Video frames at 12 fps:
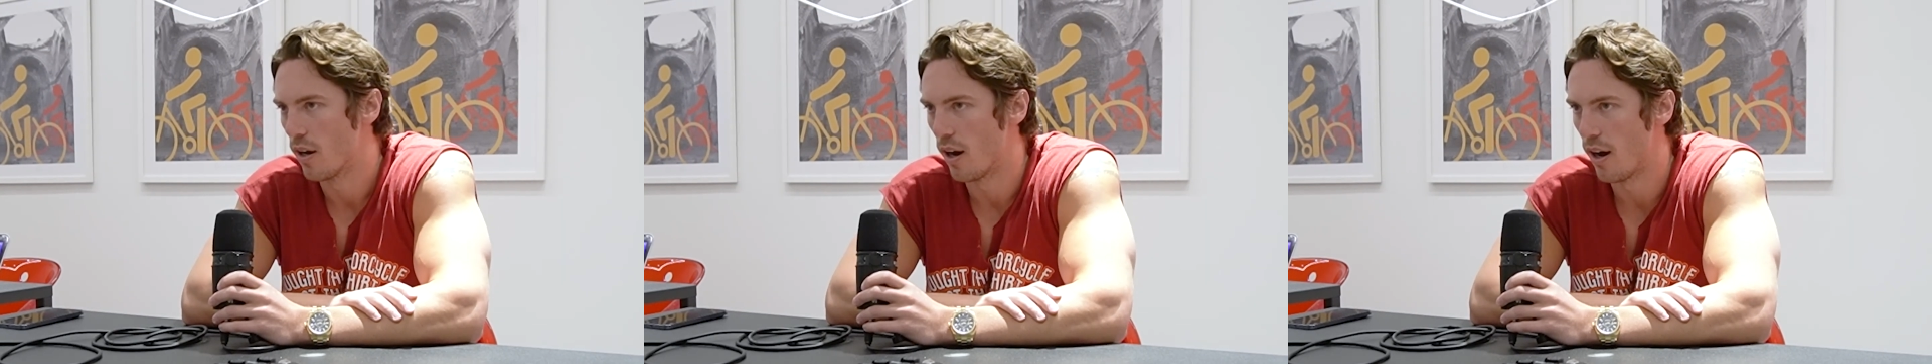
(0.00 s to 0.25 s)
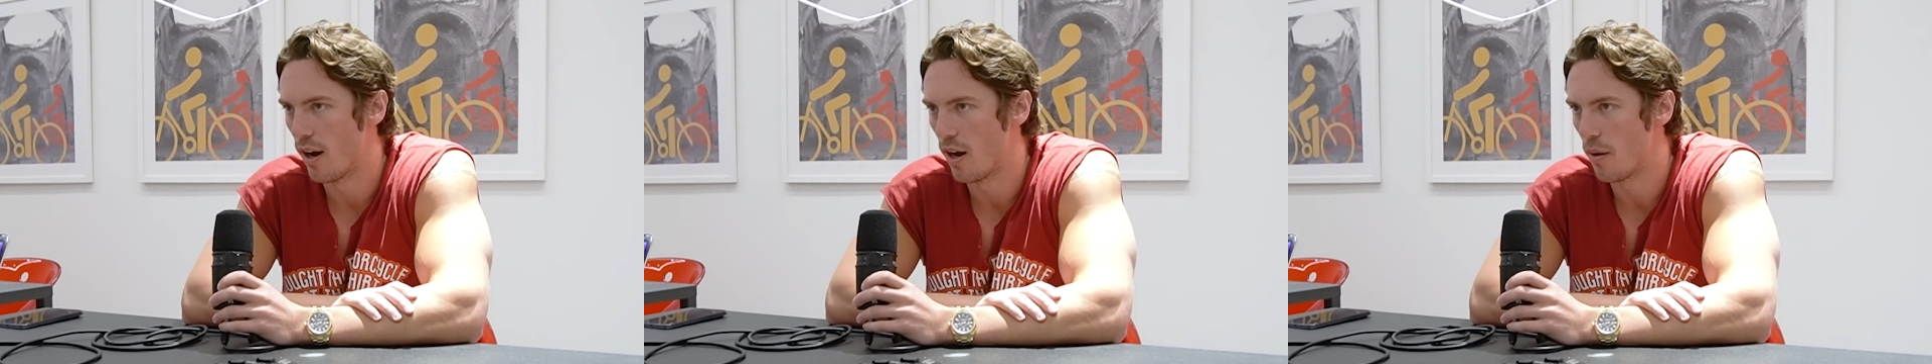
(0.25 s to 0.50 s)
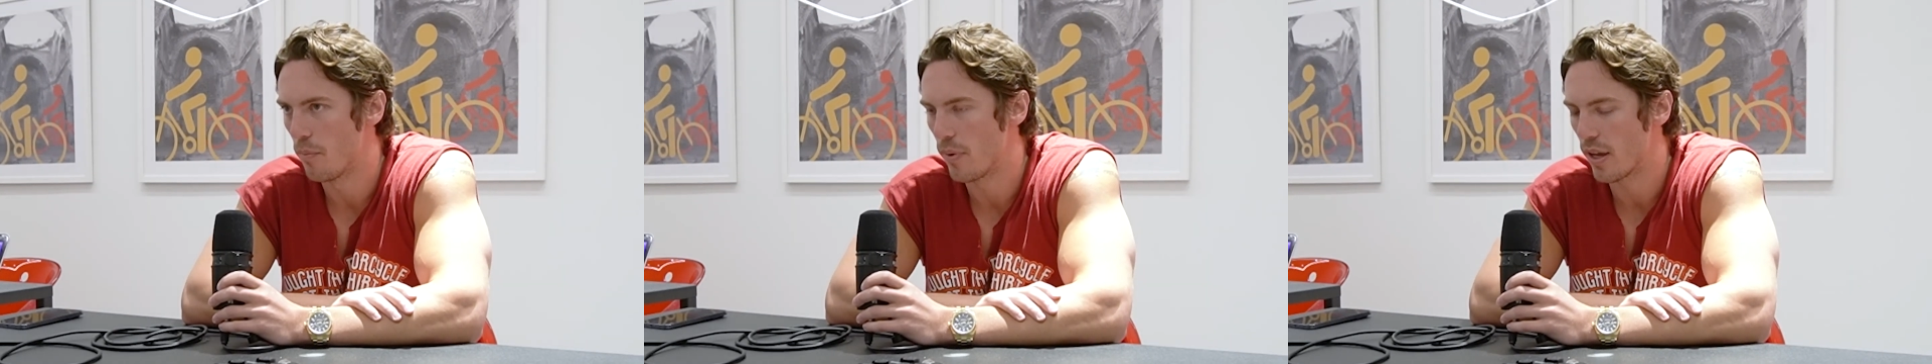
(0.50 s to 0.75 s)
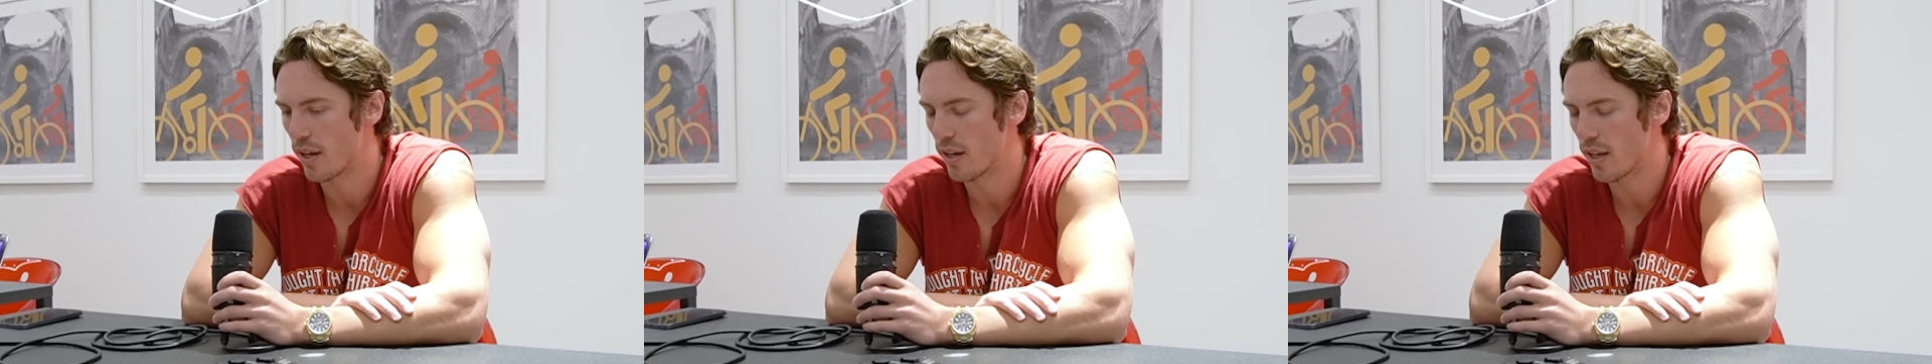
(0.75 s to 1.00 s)

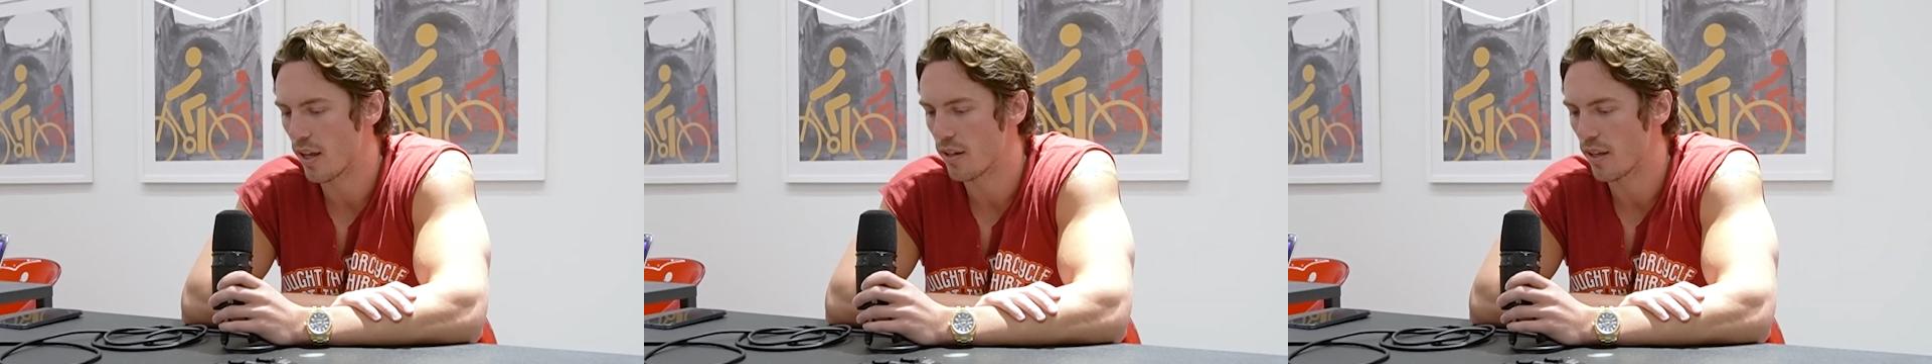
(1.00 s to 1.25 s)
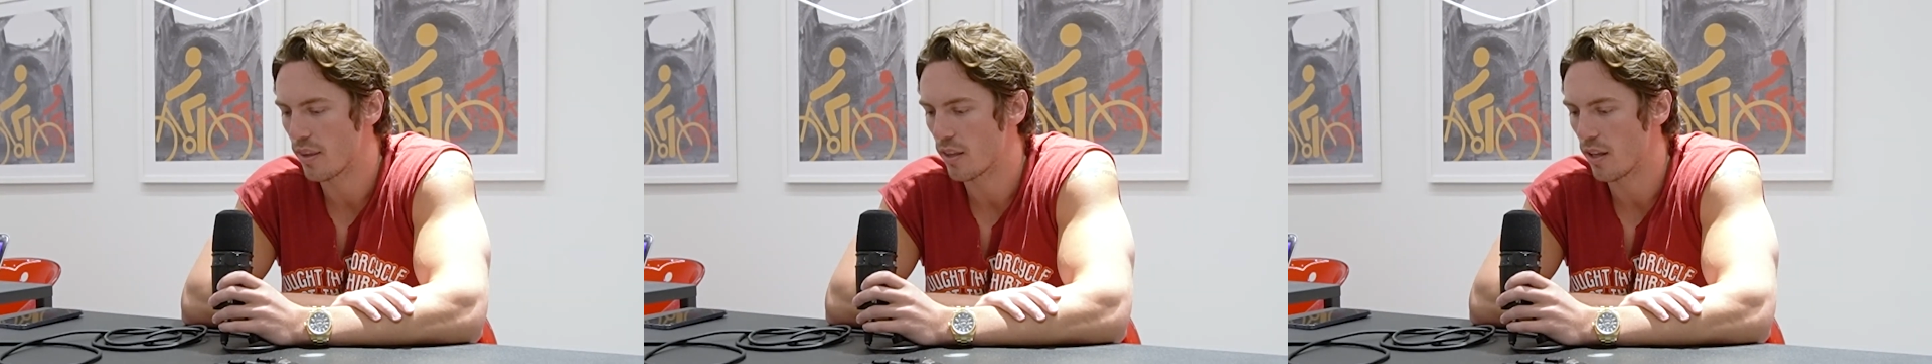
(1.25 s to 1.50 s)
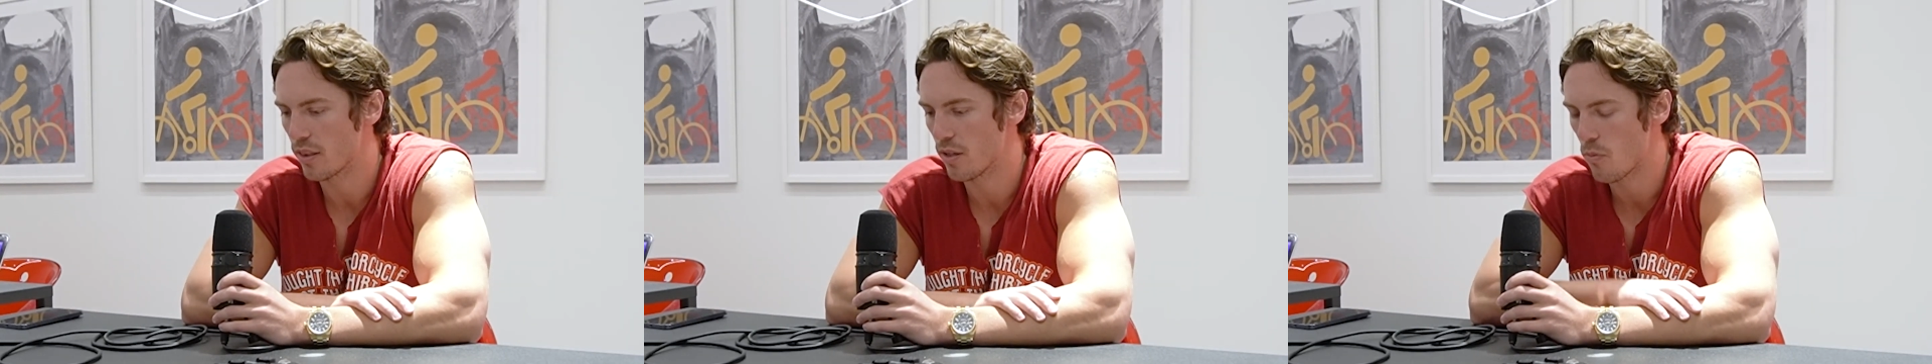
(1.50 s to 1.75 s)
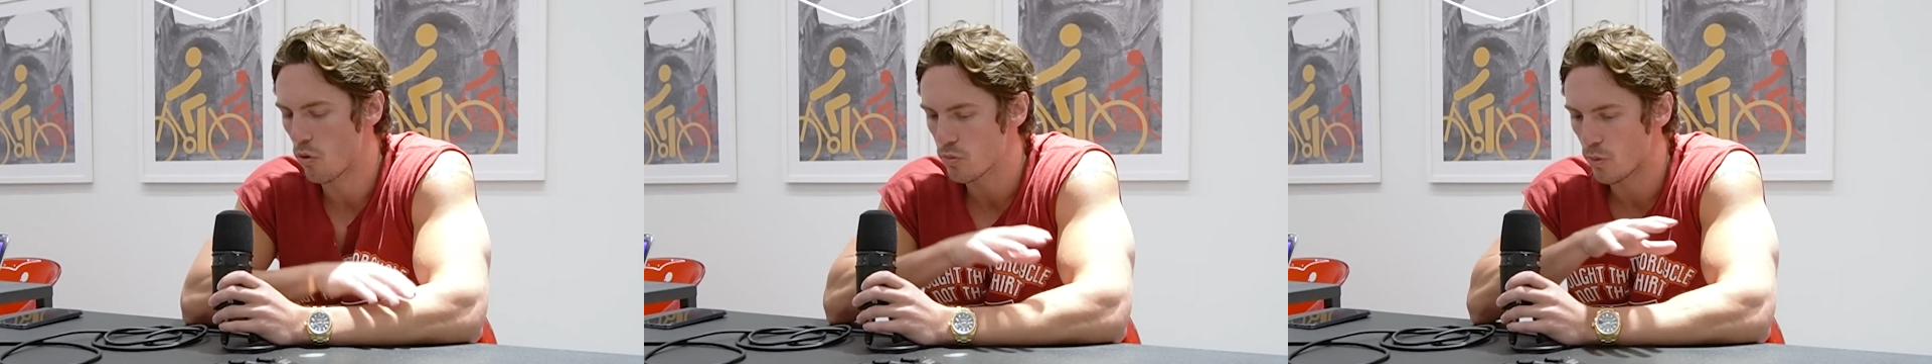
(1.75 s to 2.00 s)
And again, I think like
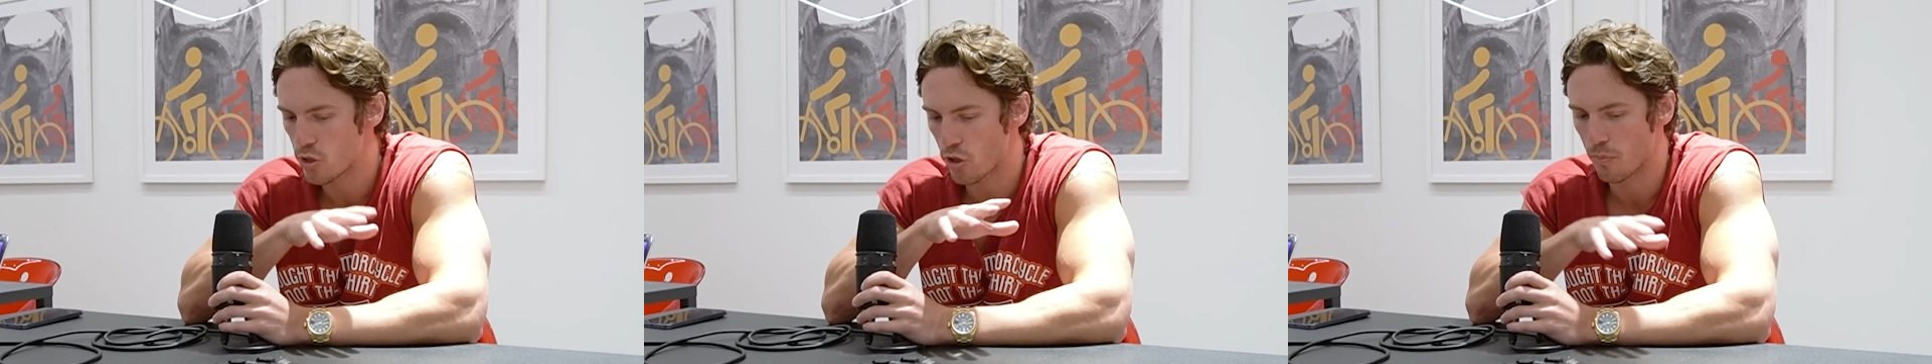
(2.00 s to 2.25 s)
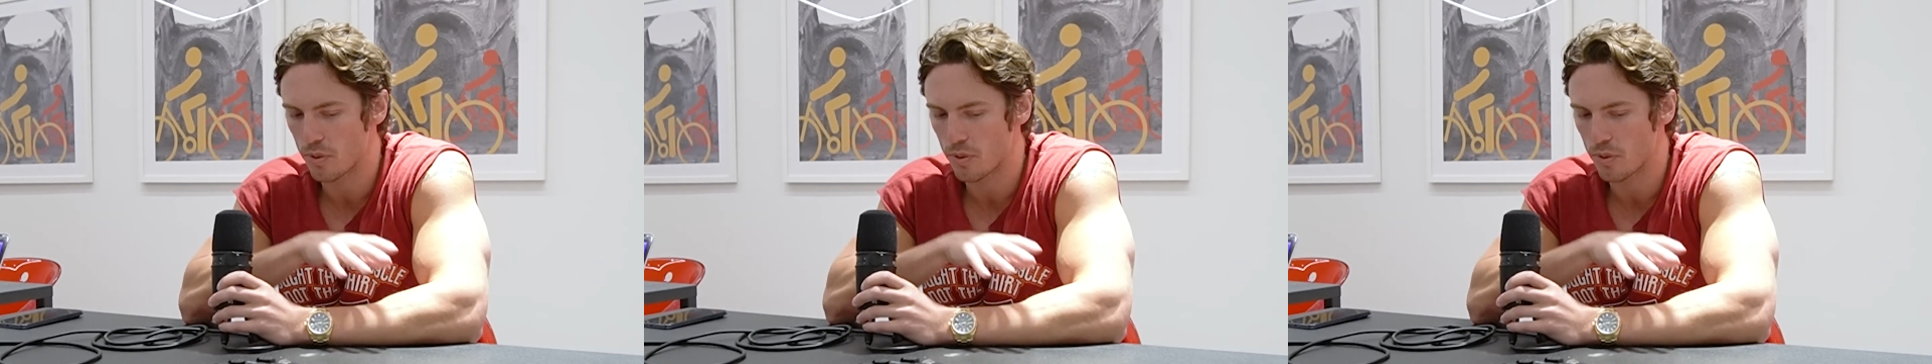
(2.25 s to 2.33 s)
the most mature